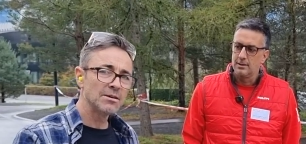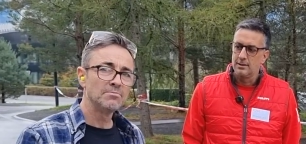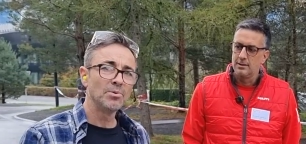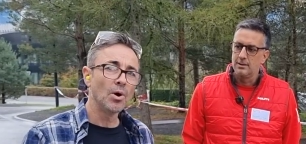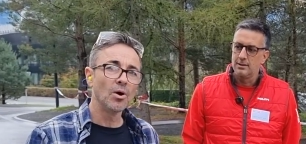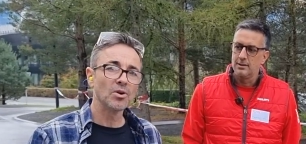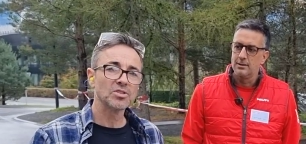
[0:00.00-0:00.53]
Speaker 1: a
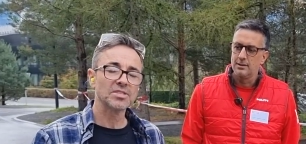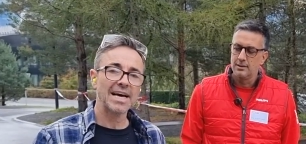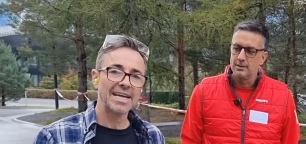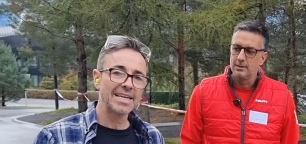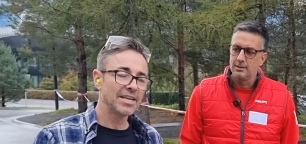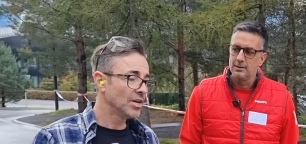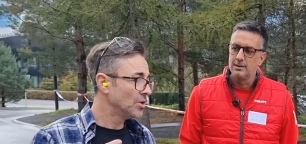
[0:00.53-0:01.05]
box and
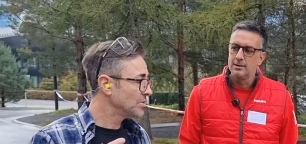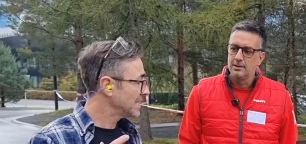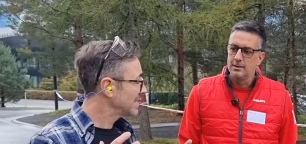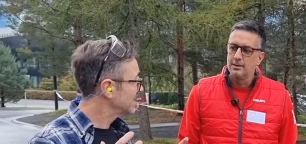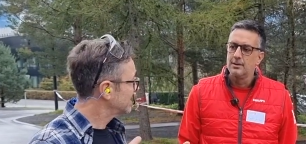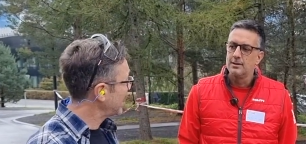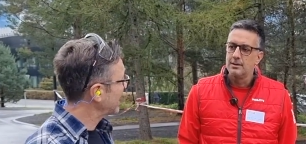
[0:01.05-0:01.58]
it knows
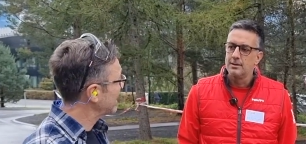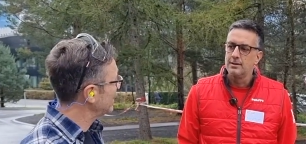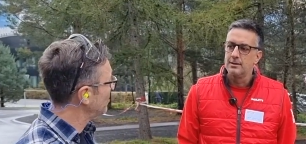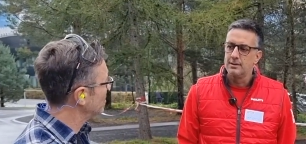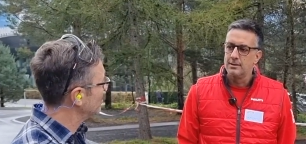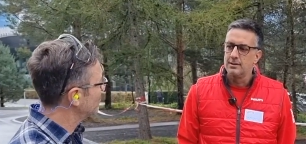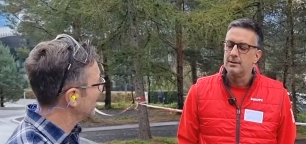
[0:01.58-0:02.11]
exactly what
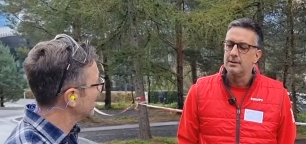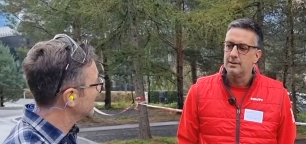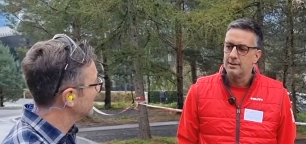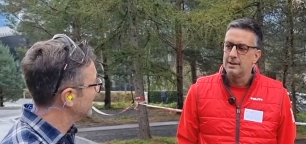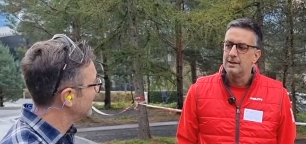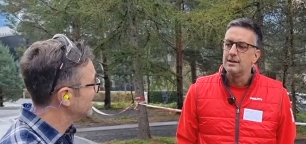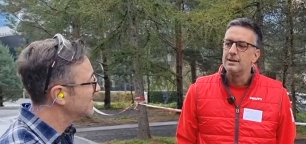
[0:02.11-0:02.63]
the fixing
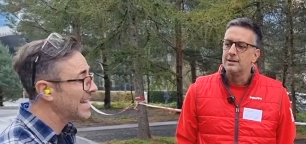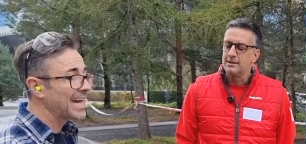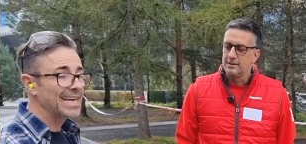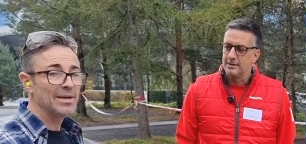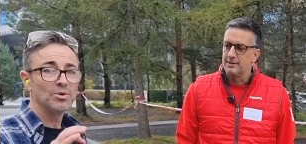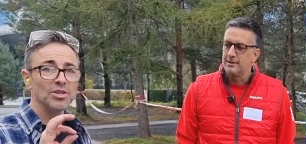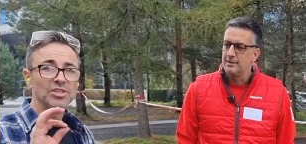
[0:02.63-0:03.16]
is and it
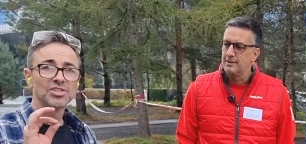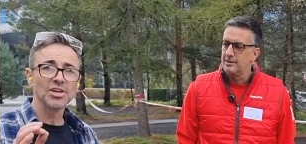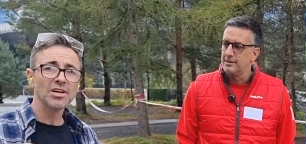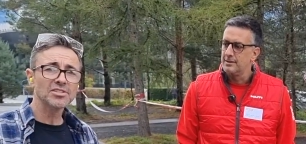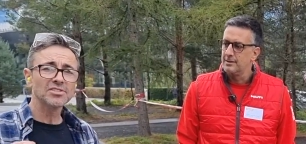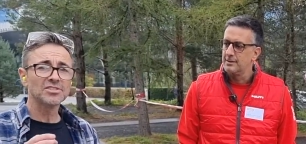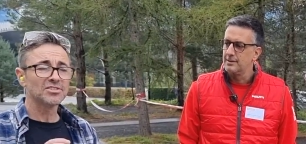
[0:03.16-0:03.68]
will
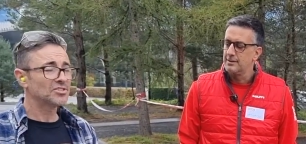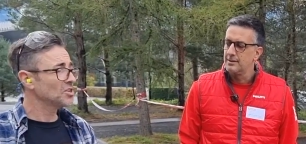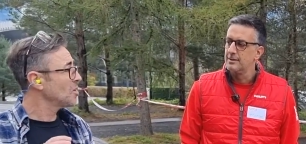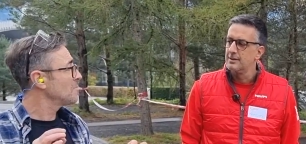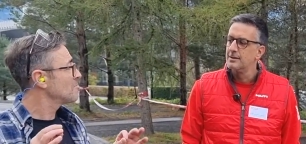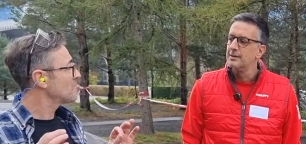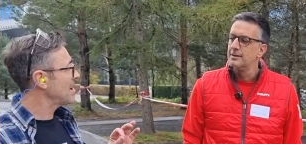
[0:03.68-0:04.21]
adjust
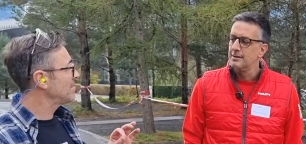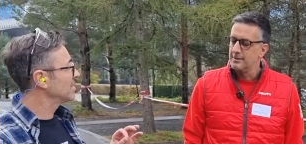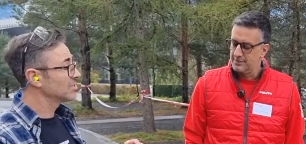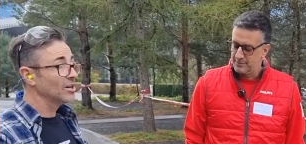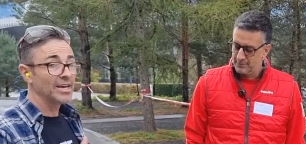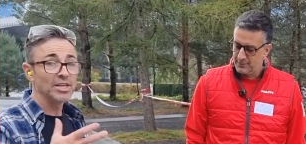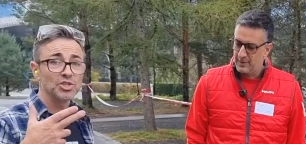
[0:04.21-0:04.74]
certain parameters
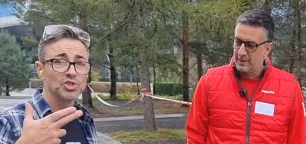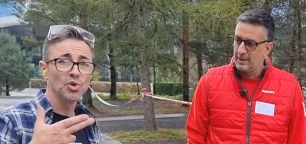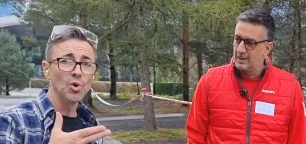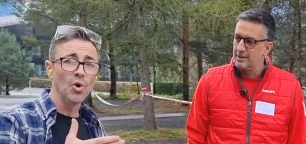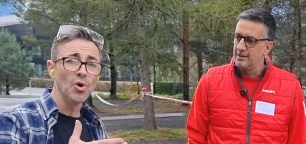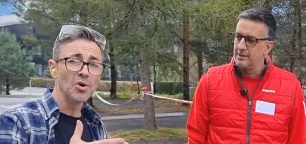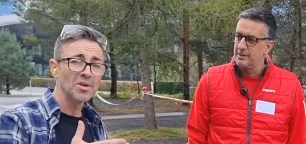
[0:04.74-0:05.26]
like the
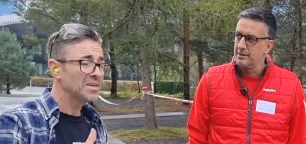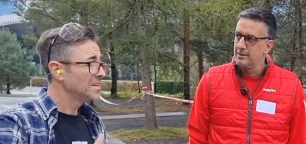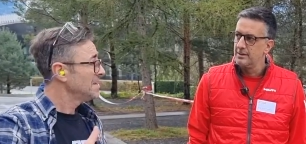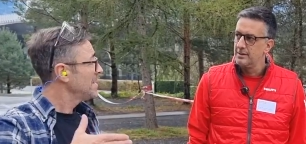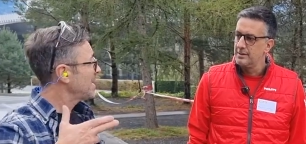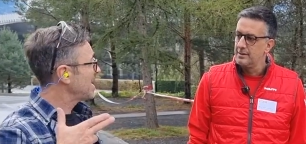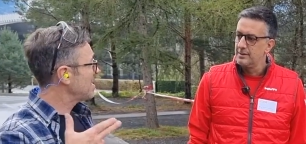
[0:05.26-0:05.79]
torque
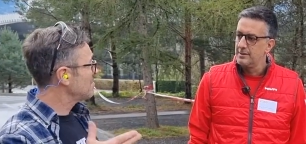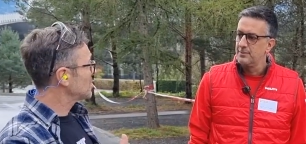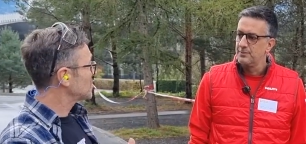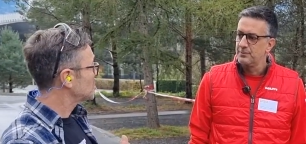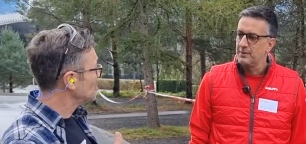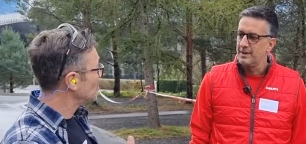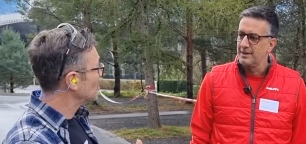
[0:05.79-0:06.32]
how much
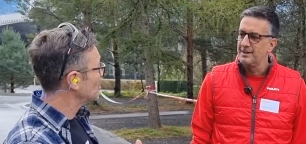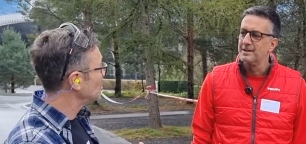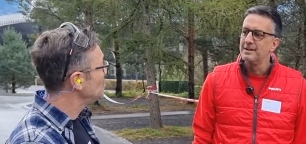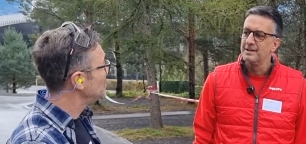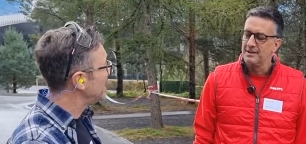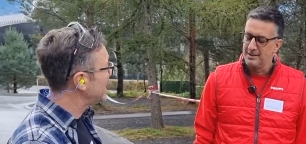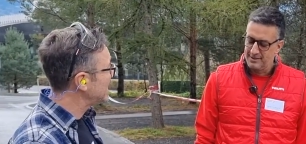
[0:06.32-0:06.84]
torque you
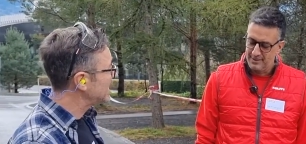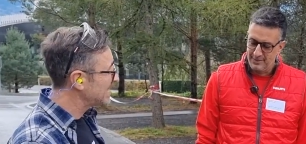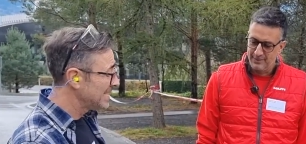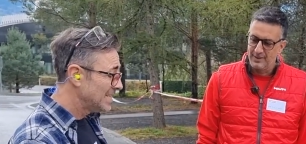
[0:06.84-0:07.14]
need